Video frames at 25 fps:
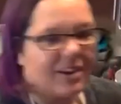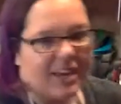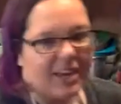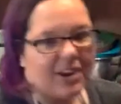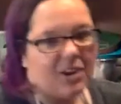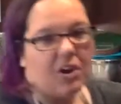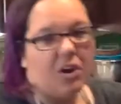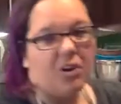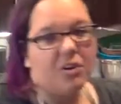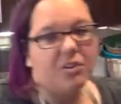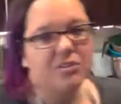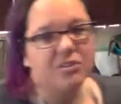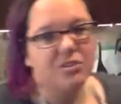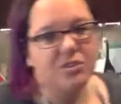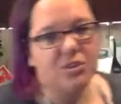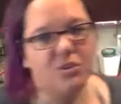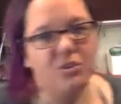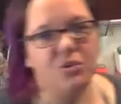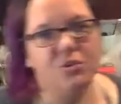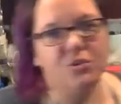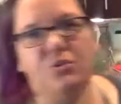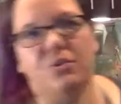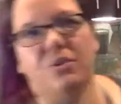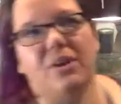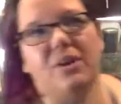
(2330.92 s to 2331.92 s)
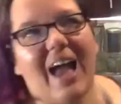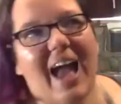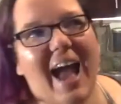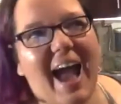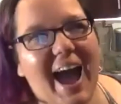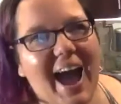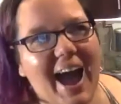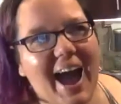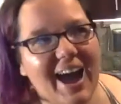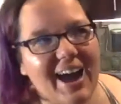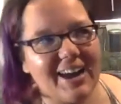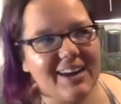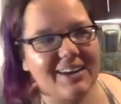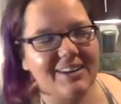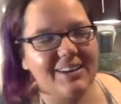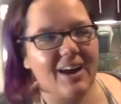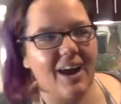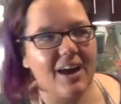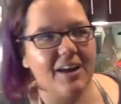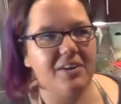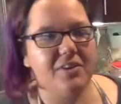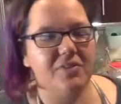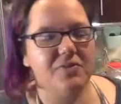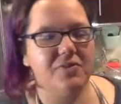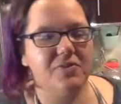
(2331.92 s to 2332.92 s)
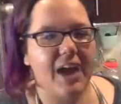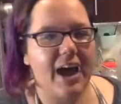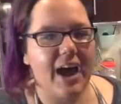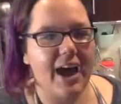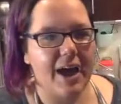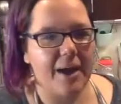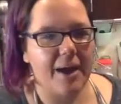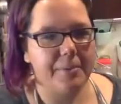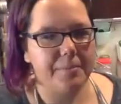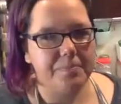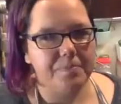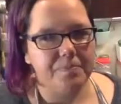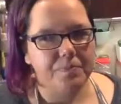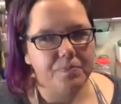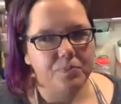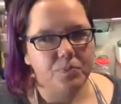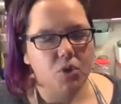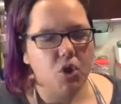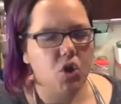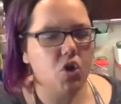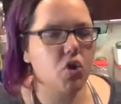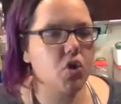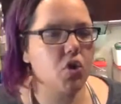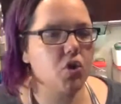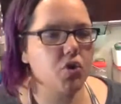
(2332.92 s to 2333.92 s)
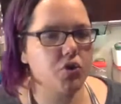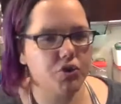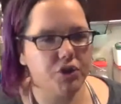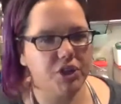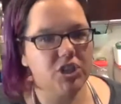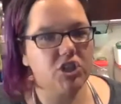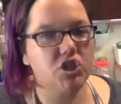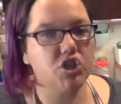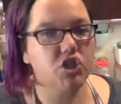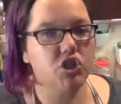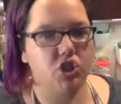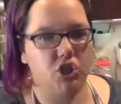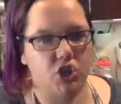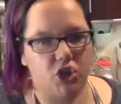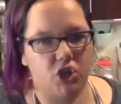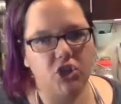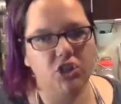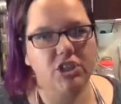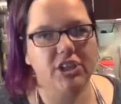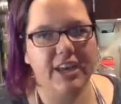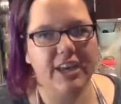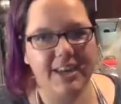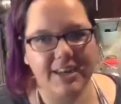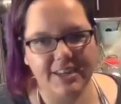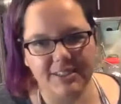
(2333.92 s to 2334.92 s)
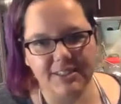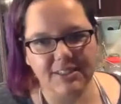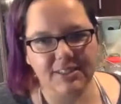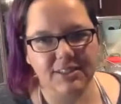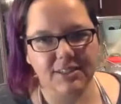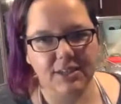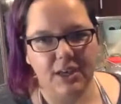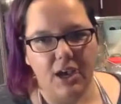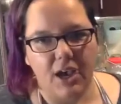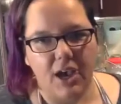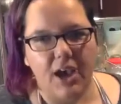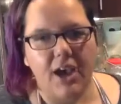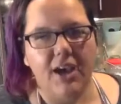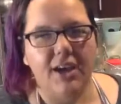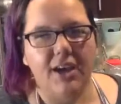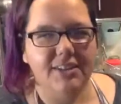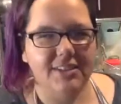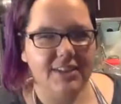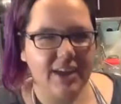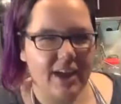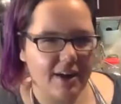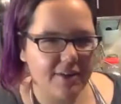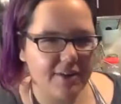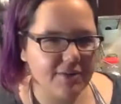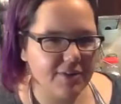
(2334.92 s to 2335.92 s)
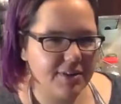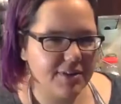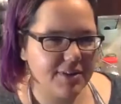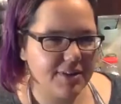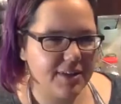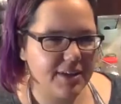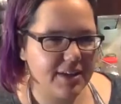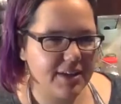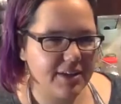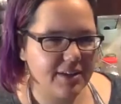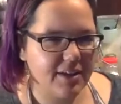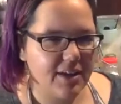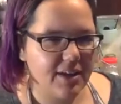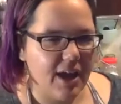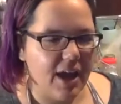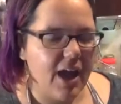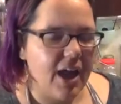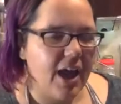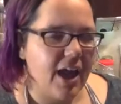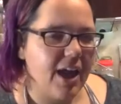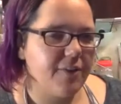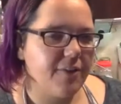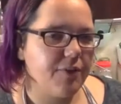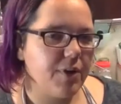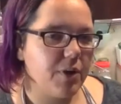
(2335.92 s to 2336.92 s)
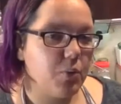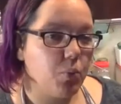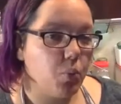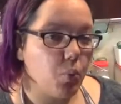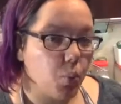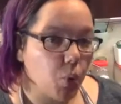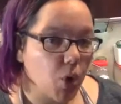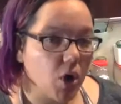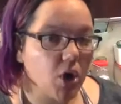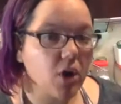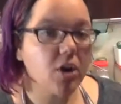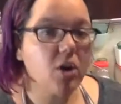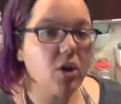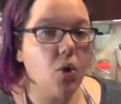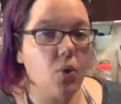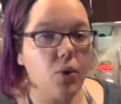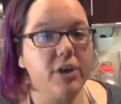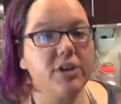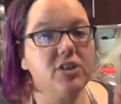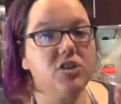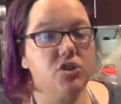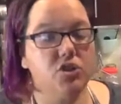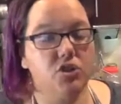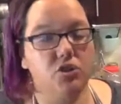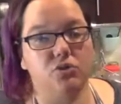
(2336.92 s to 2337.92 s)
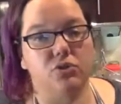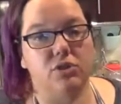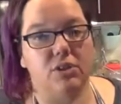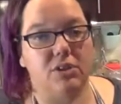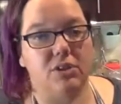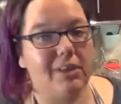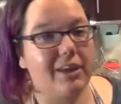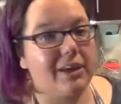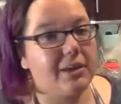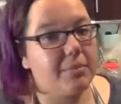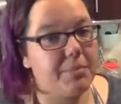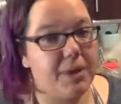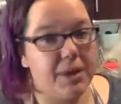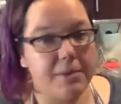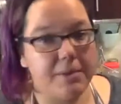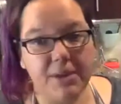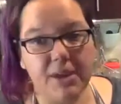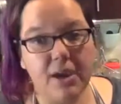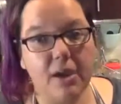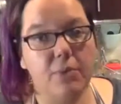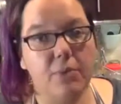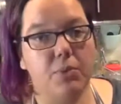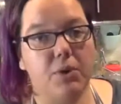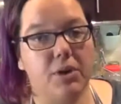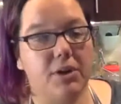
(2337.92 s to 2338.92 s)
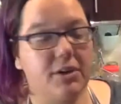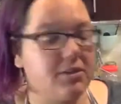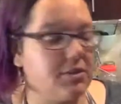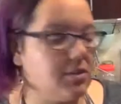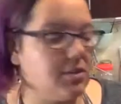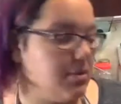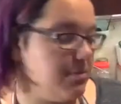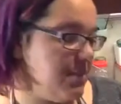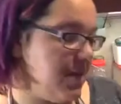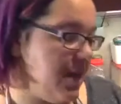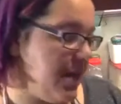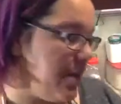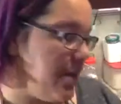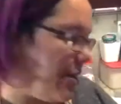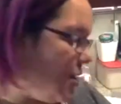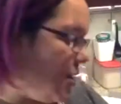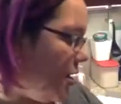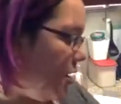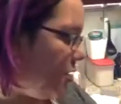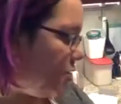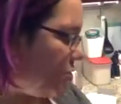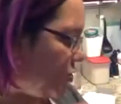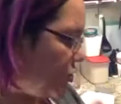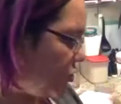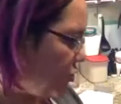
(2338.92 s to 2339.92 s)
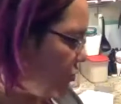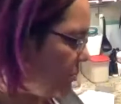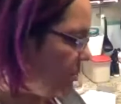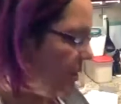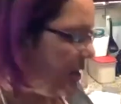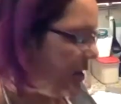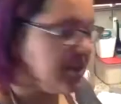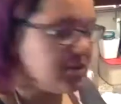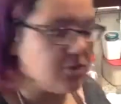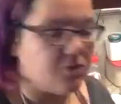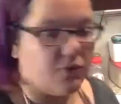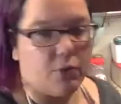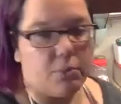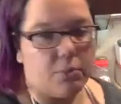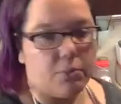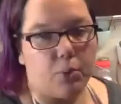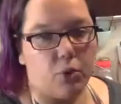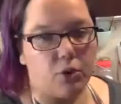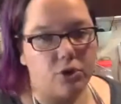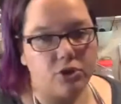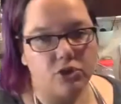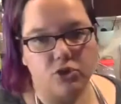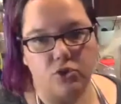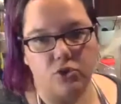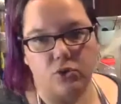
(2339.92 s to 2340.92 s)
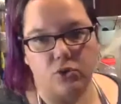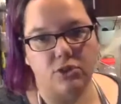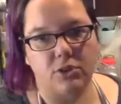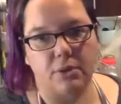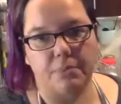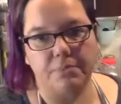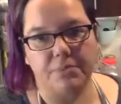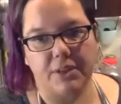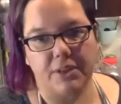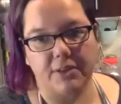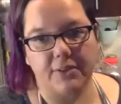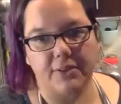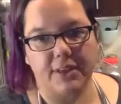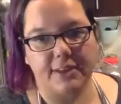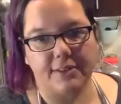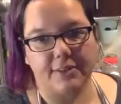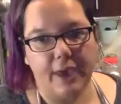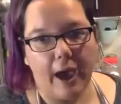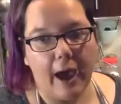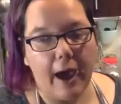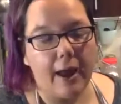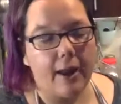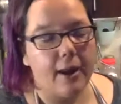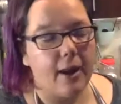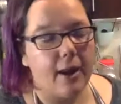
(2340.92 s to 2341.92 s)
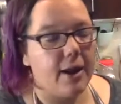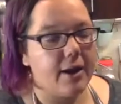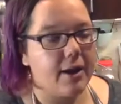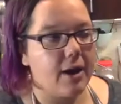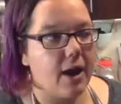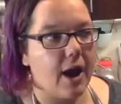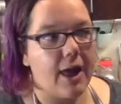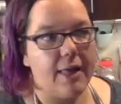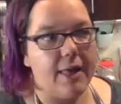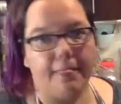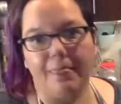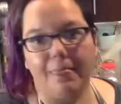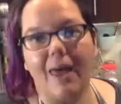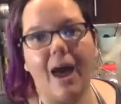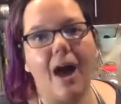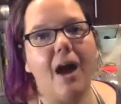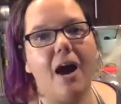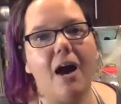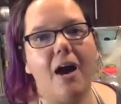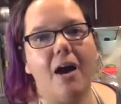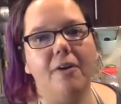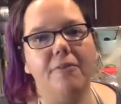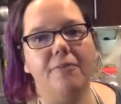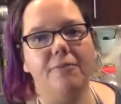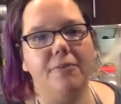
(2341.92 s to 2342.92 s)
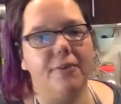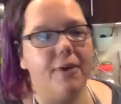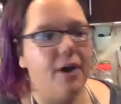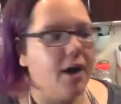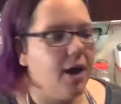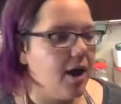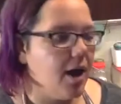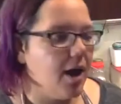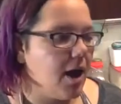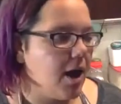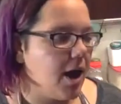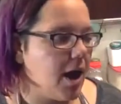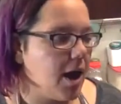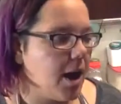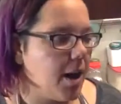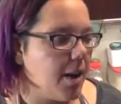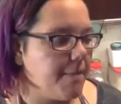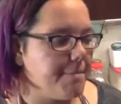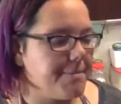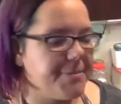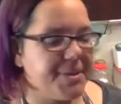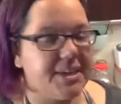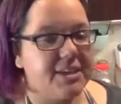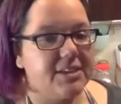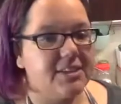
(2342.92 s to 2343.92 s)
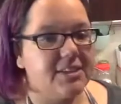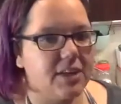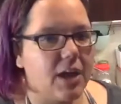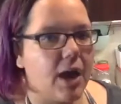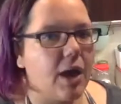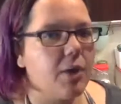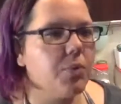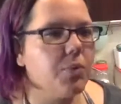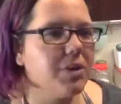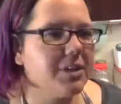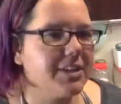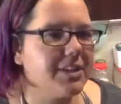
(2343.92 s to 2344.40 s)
can also add kind of that earthy sugar taste to everything if I were going to use it, like maybe I wanted to make a soup base for borscht or something like that, and I love uh, beets, I would